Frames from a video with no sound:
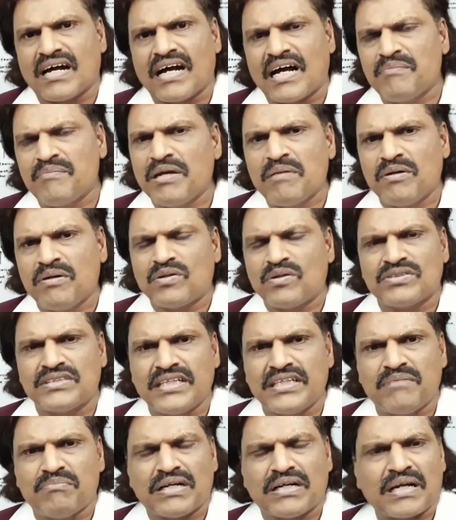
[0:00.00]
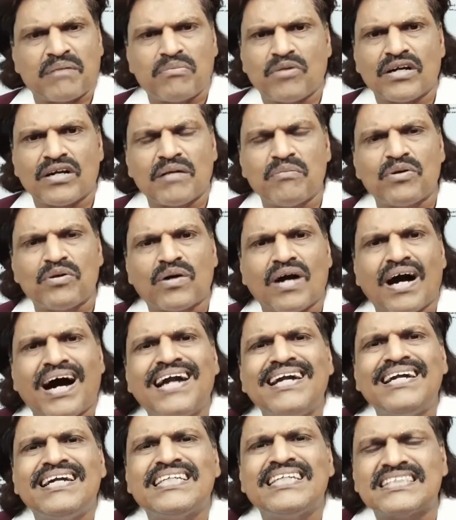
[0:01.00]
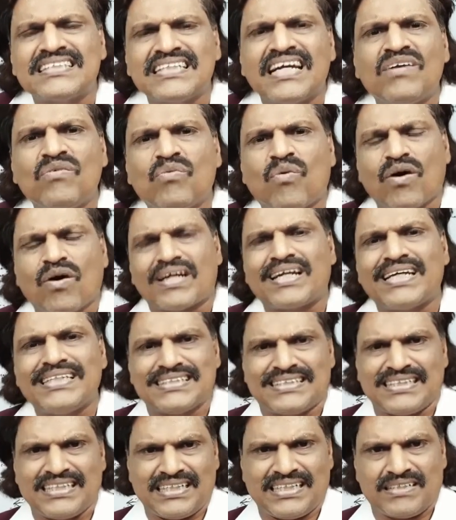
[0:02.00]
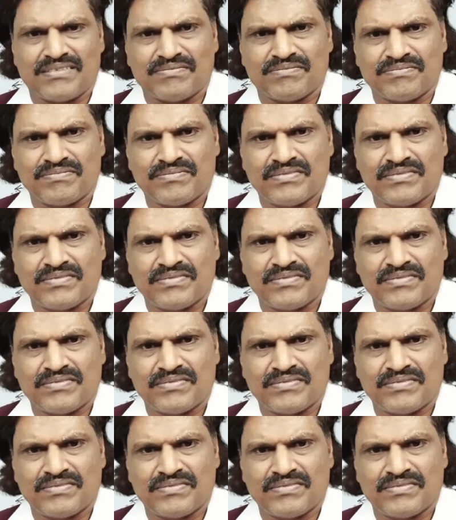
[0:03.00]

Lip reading: I'm able to see, but I'm not able to understand what I see."